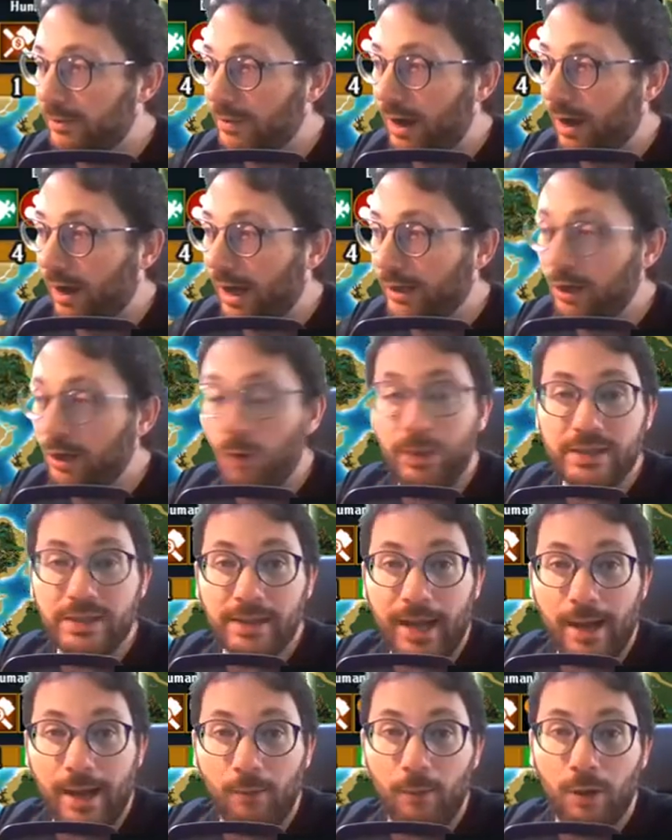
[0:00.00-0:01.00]
I know he's
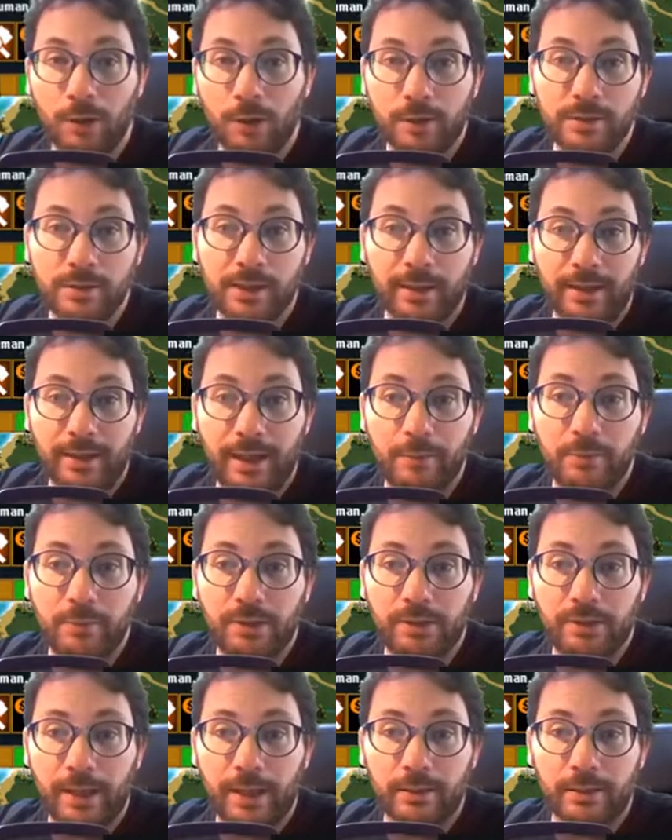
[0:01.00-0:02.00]
got one because I gave him a
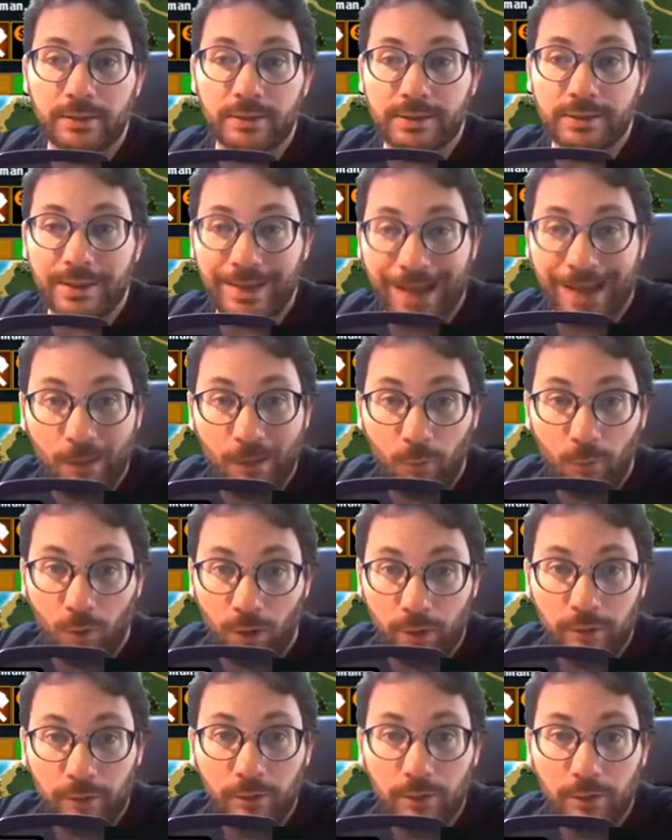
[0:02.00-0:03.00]
deck that's got
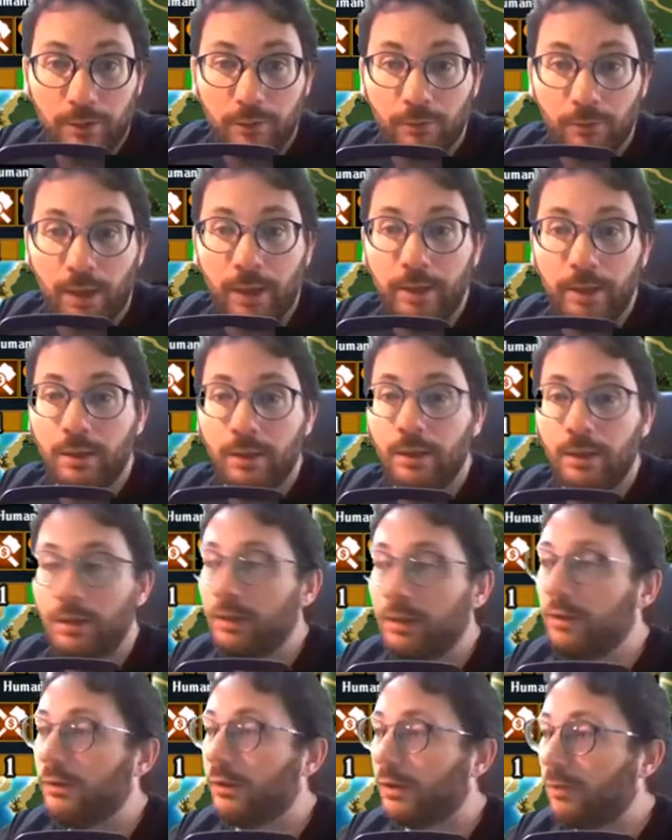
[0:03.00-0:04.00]
one, right?
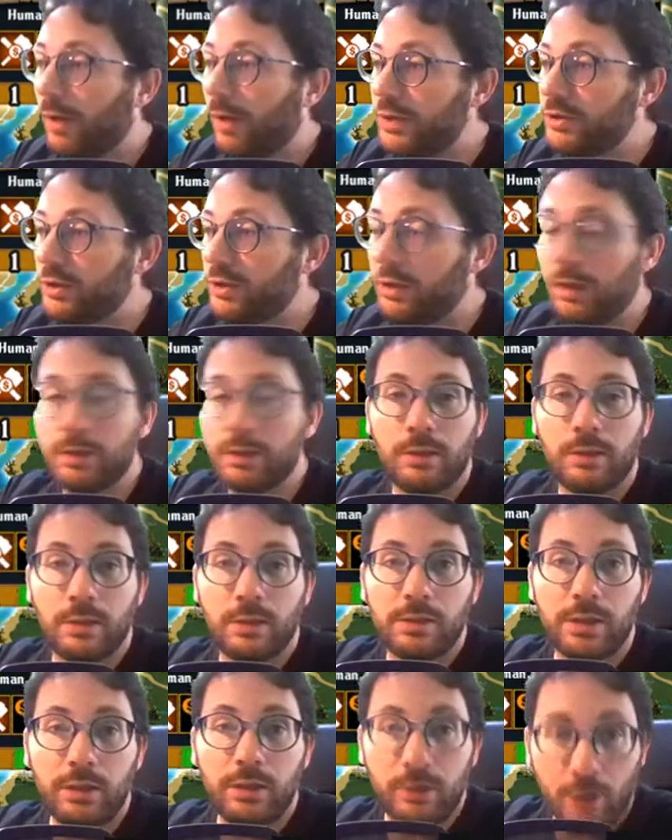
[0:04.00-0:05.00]
The question is,
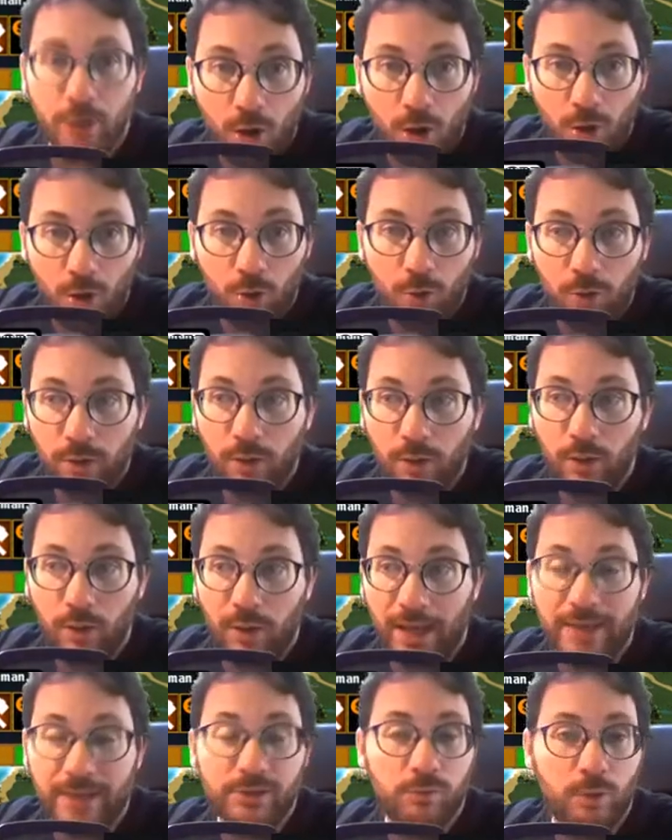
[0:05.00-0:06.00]
does he know
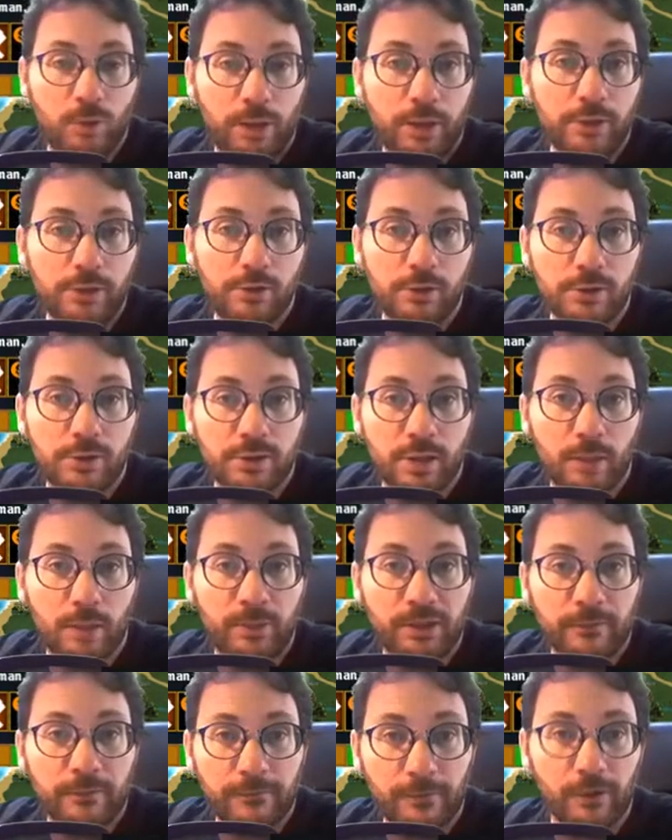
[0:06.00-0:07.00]
that's what he should
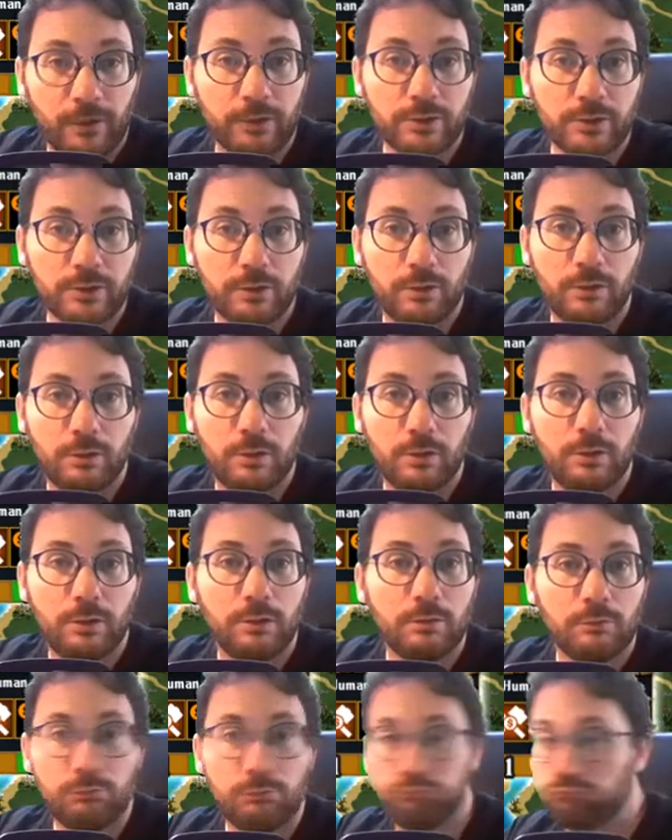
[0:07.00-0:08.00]
summon first?
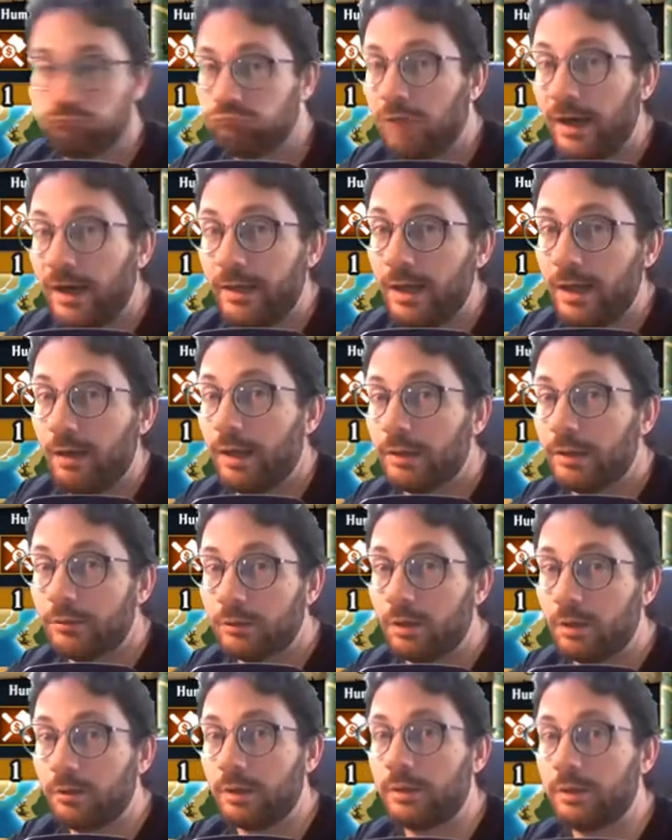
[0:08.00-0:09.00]
Right now, I don't
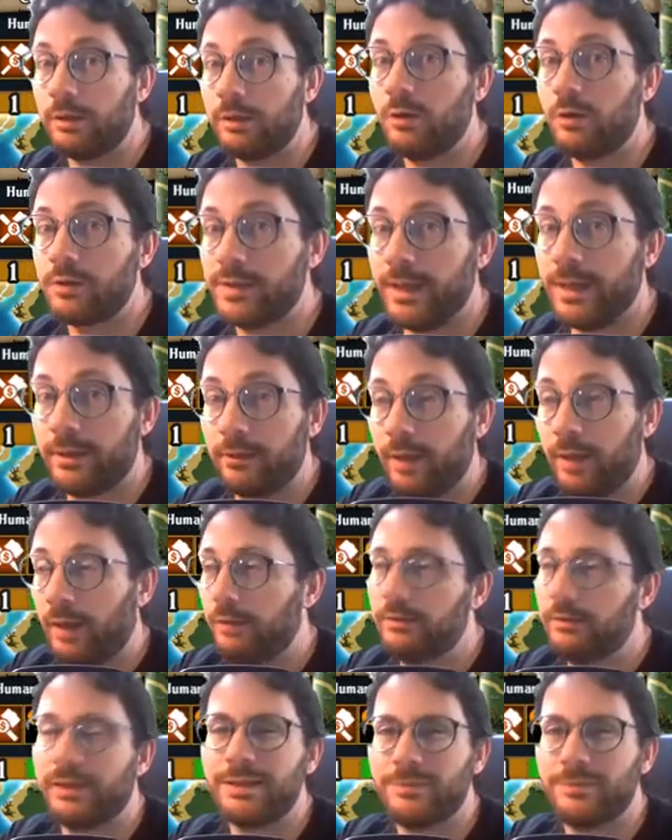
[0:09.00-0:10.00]
know that he knows that or not.
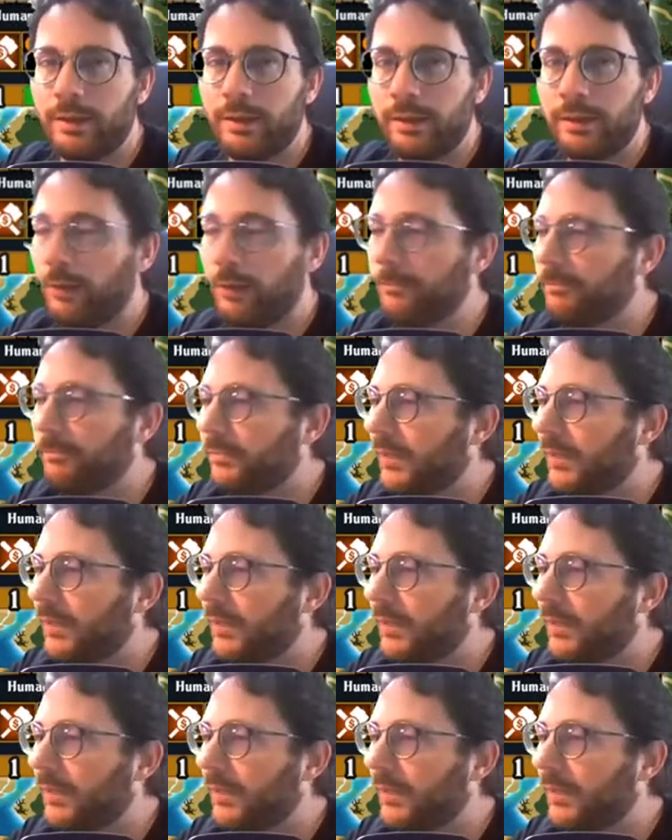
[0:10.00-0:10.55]
Let's find out.